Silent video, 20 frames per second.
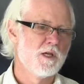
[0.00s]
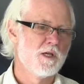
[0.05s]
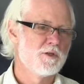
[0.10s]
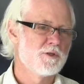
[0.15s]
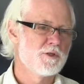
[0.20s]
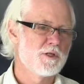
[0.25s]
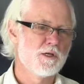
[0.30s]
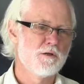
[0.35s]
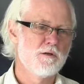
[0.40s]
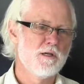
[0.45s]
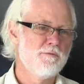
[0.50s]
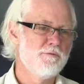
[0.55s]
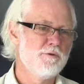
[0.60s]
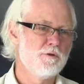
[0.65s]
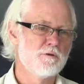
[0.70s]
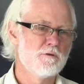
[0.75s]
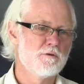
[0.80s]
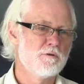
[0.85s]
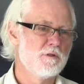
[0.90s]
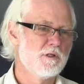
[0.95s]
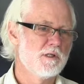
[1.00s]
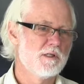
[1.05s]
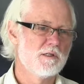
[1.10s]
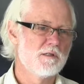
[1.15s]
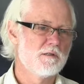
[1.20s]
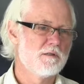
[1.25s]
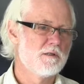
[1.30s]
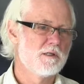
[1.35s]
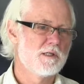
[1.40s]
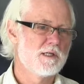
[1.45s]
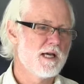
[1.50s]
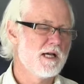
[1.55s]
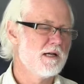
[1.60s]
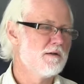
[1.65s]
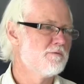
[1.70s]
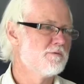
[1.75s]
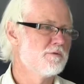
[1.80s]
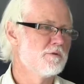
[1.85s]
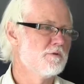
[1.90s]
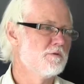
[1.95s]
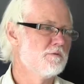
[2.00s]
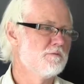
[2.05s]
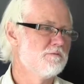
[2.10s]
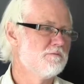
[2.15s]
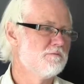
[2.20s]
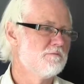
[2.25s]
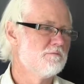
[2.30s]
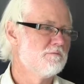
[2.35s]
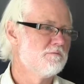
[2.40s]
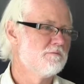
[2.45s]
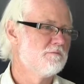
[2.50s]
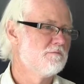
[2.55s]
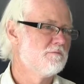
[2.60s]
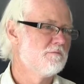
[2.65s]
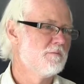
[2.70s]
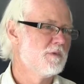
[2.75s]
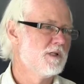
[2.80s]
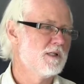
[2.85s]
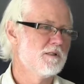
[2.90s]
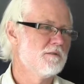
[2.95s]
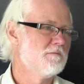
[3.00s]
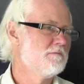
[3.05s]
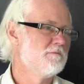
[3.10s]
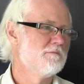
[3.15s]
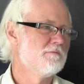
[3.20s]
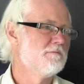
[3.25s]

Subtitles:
So if you're doubtful, well,